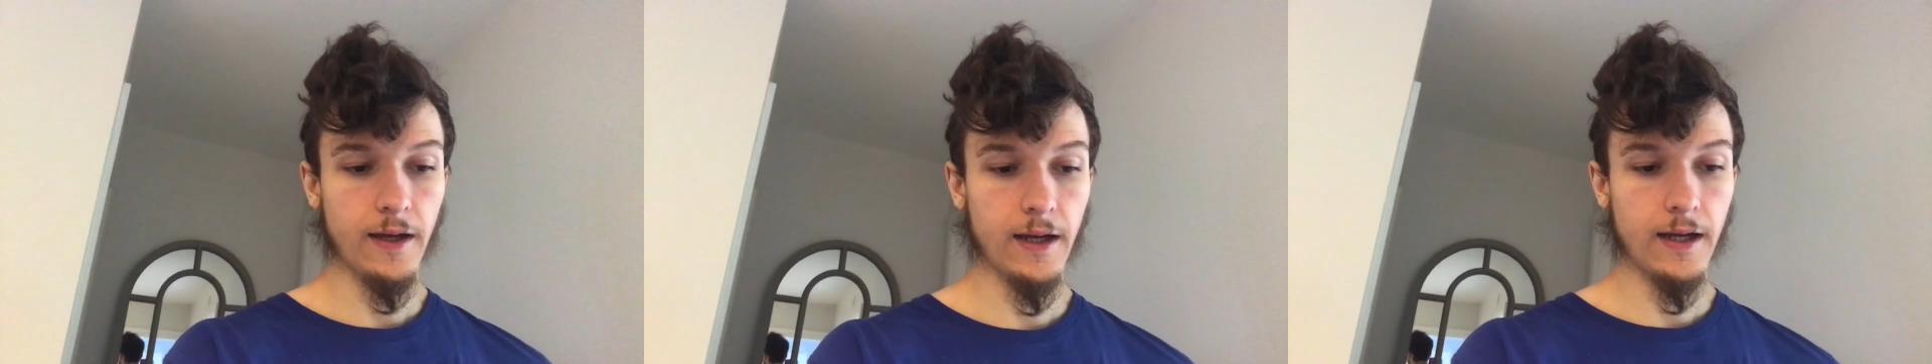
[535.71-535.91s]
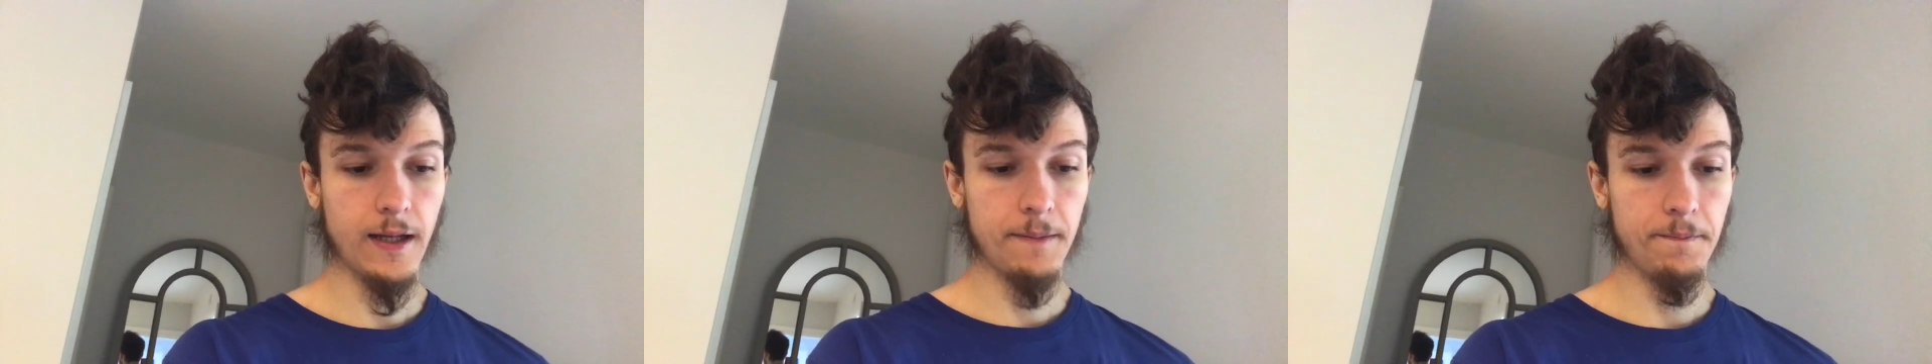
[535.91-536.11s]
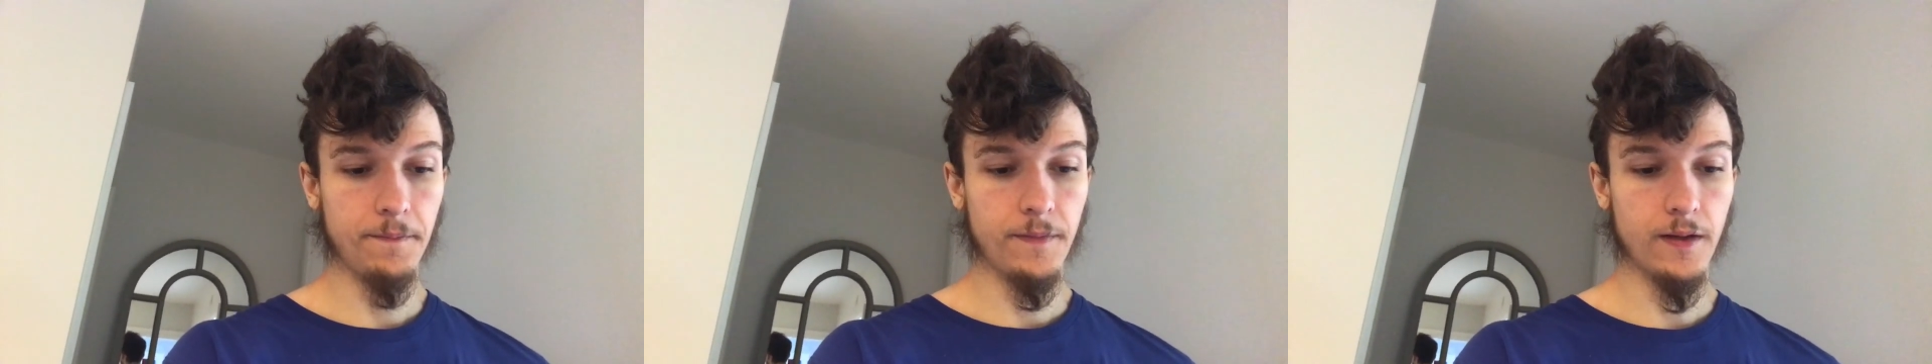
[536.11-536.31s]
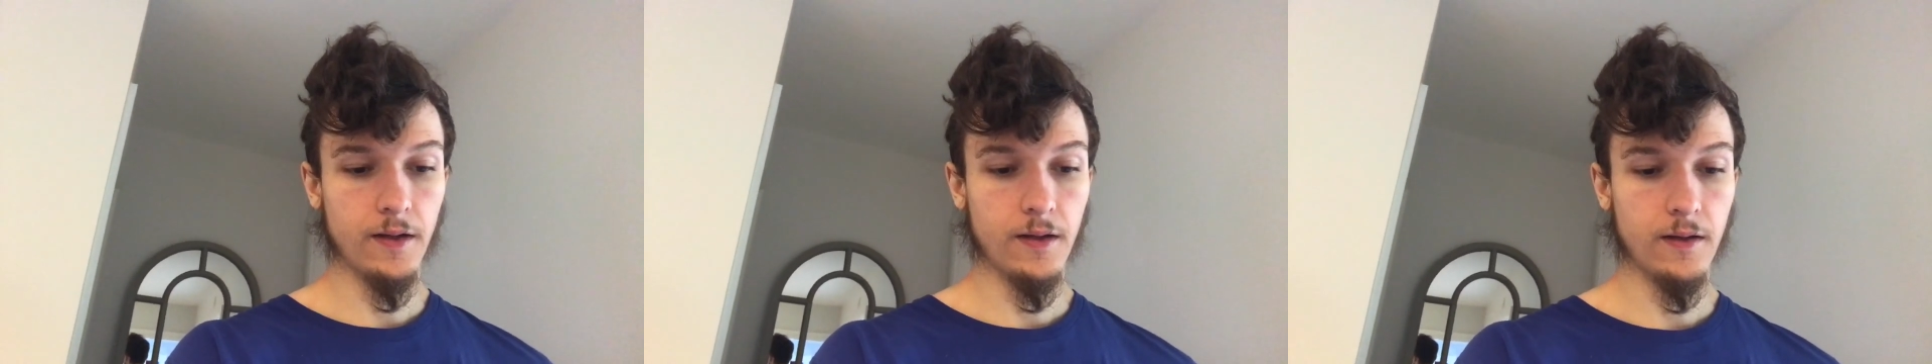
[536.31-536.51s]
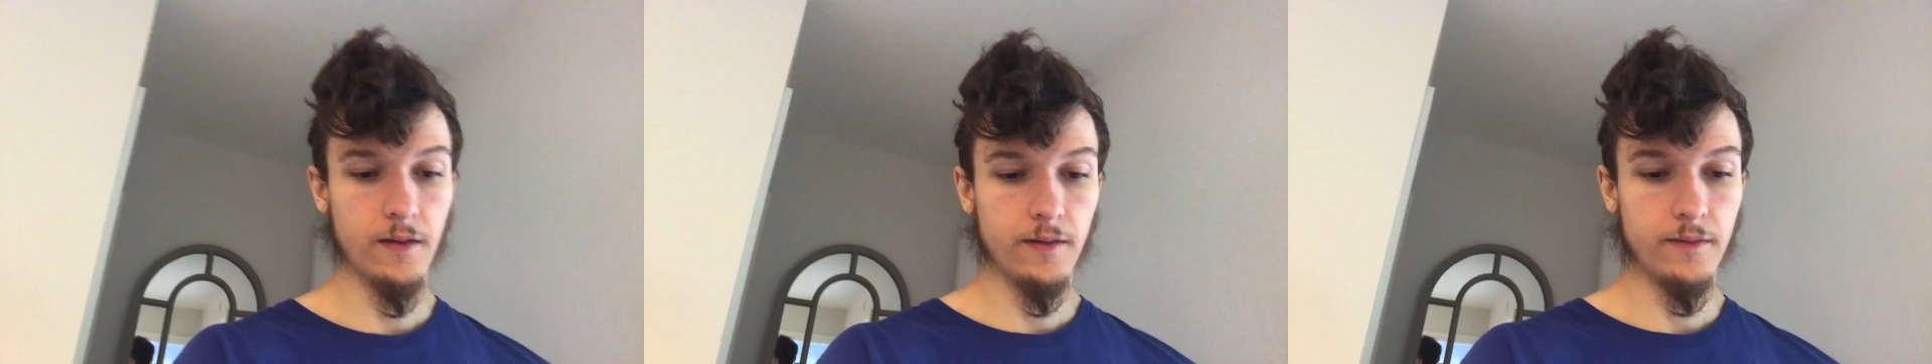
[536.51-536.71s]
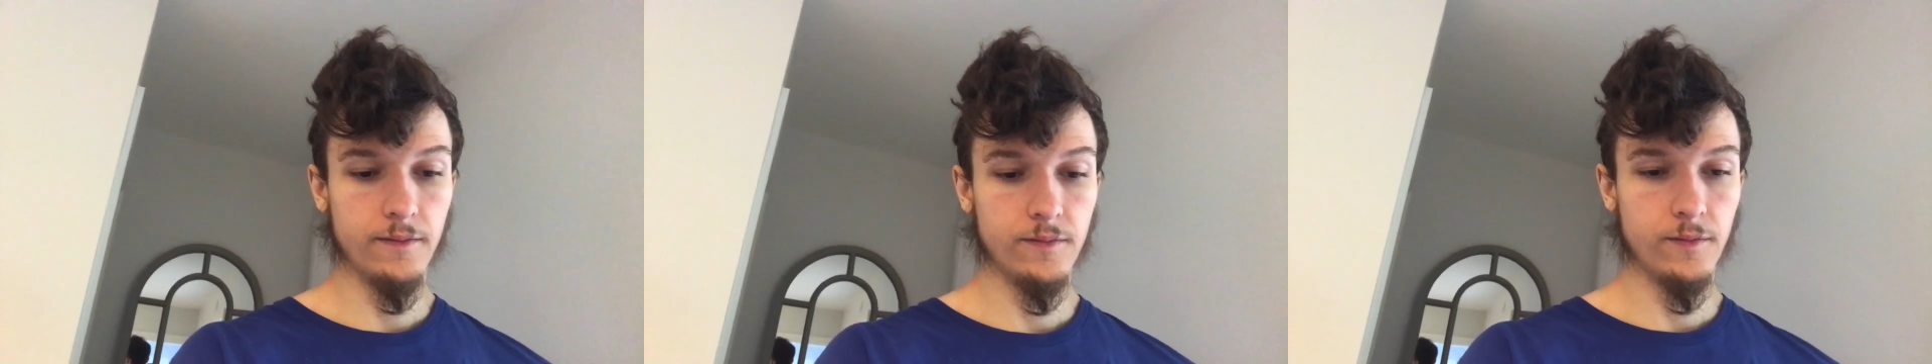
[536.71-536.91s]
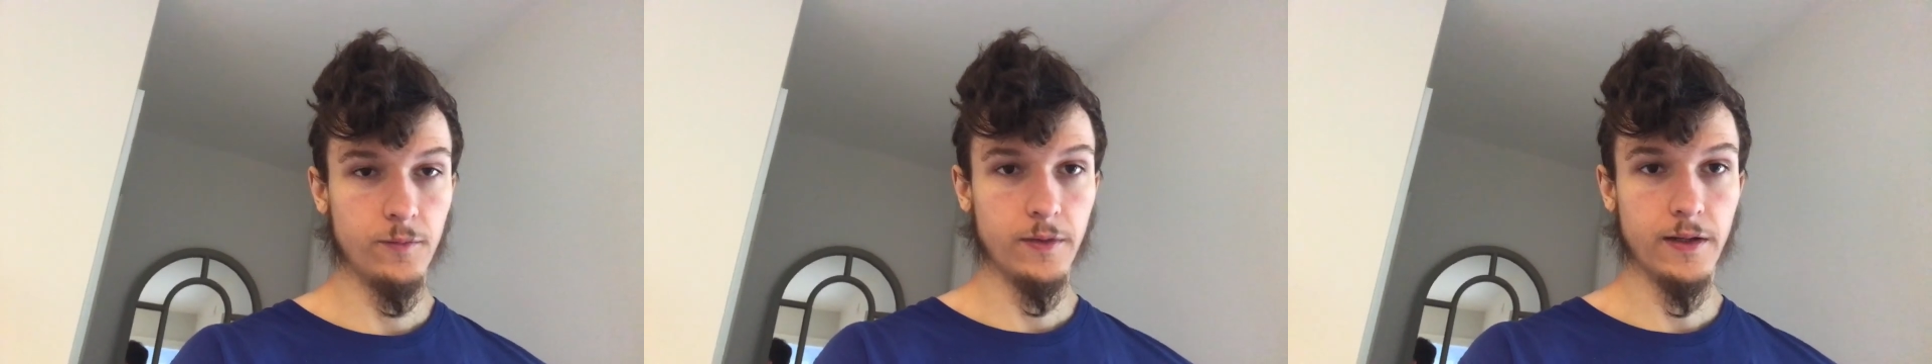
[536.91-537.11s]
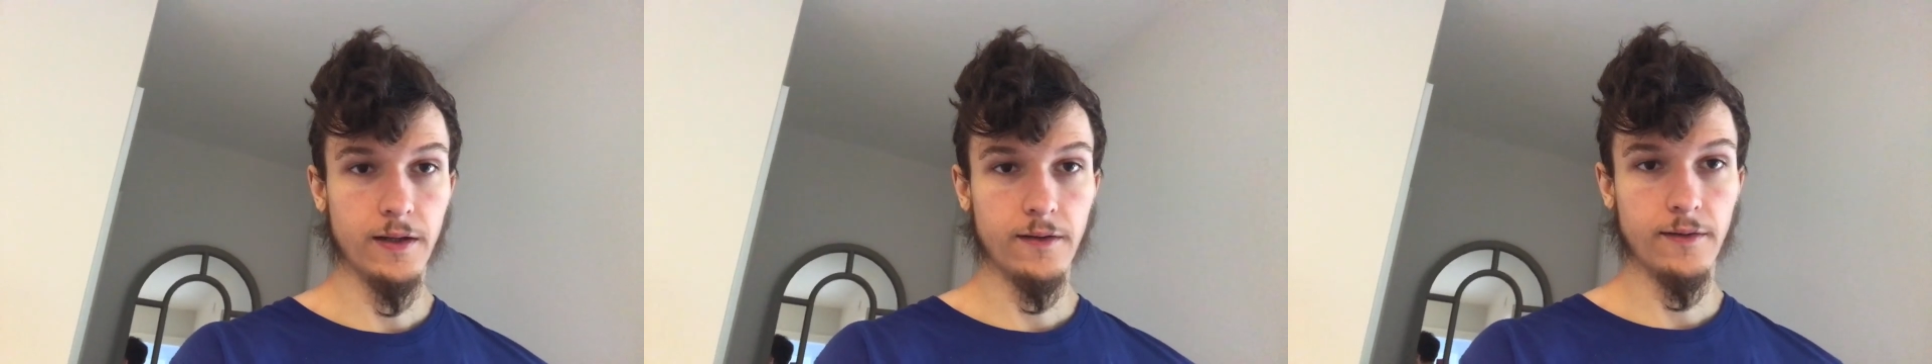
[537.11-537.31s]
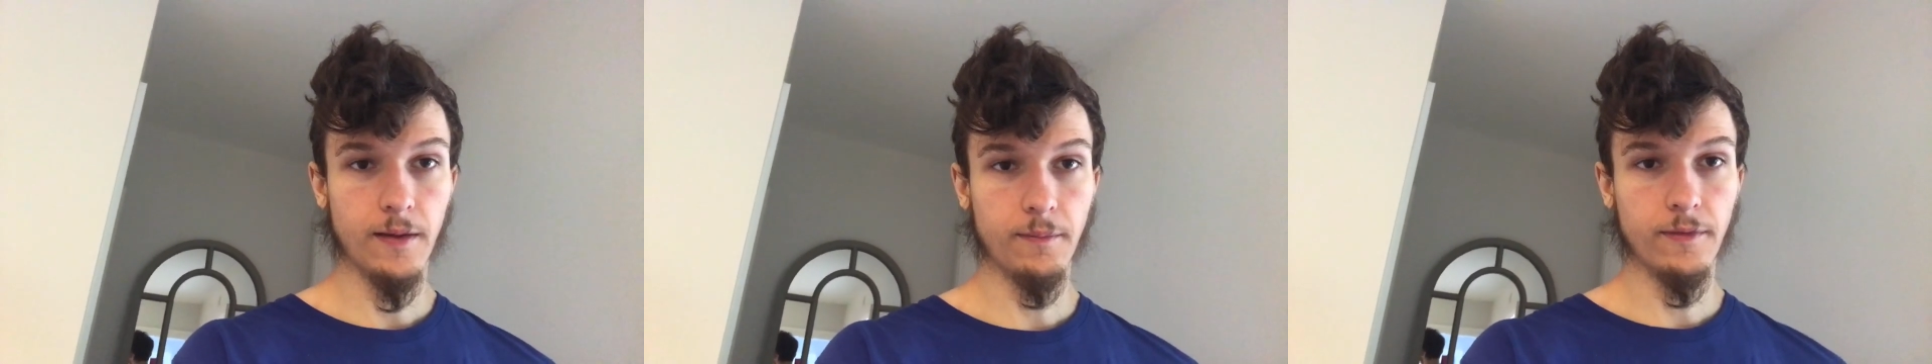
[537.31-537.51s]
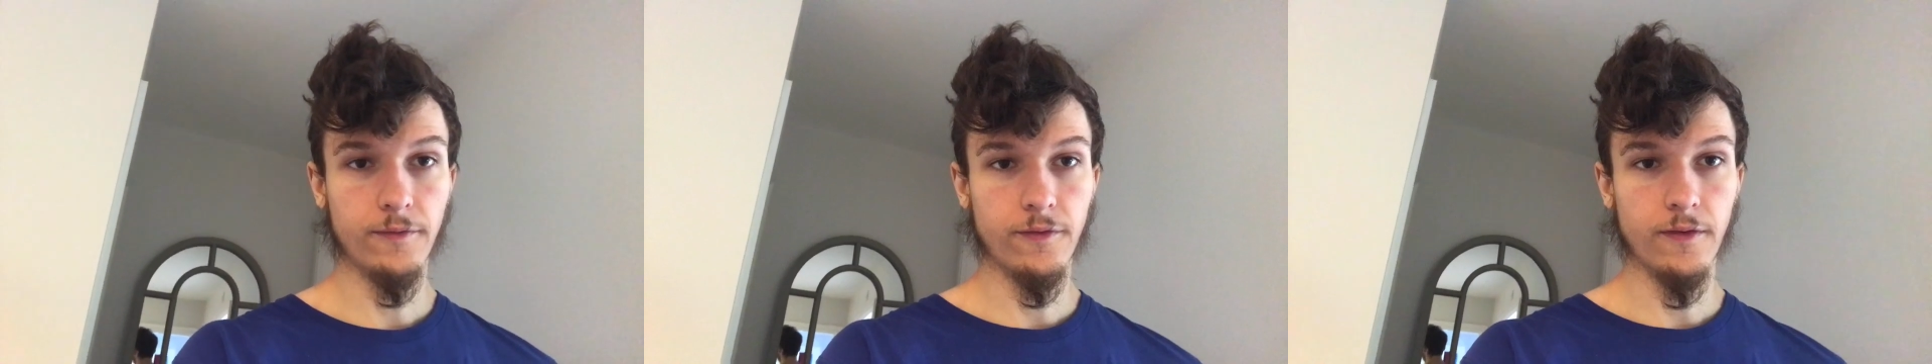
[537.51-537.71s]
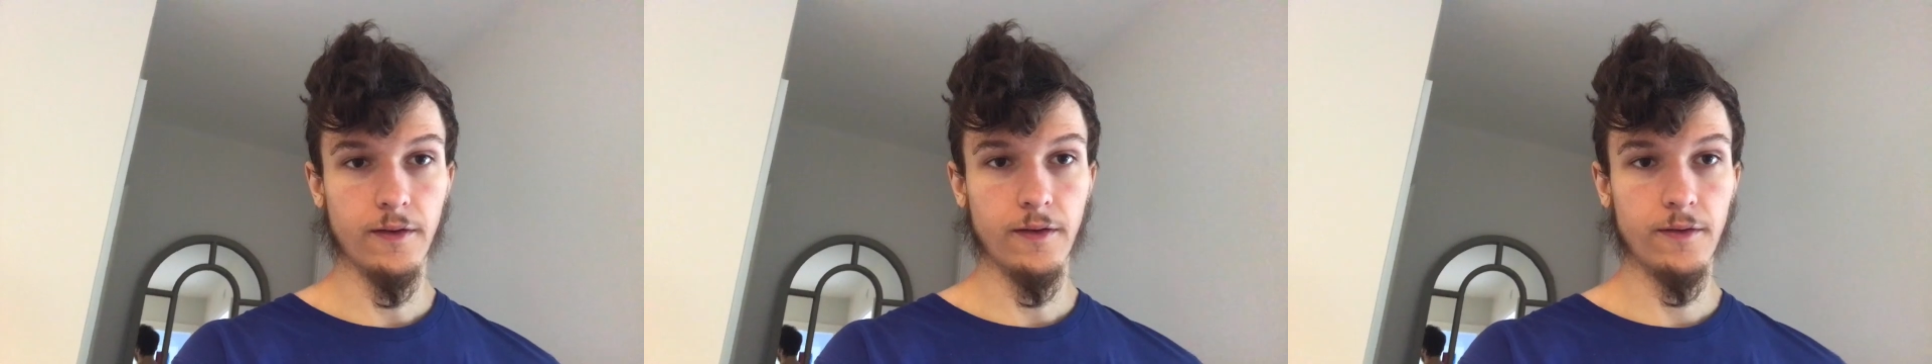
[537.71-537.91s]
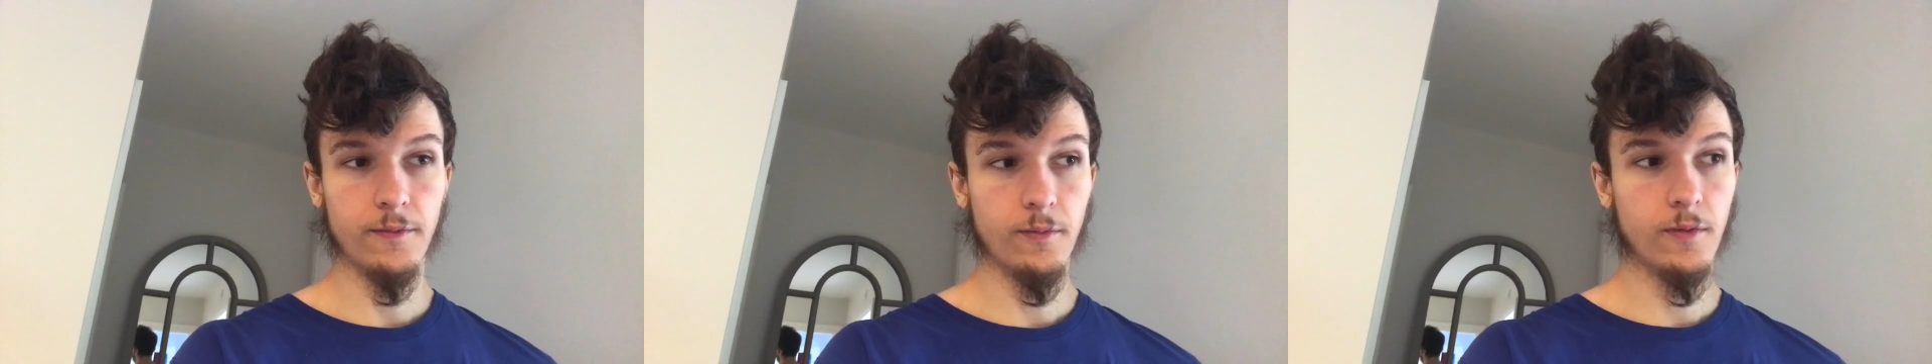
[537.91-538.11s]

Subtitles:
And if we get accepted for this,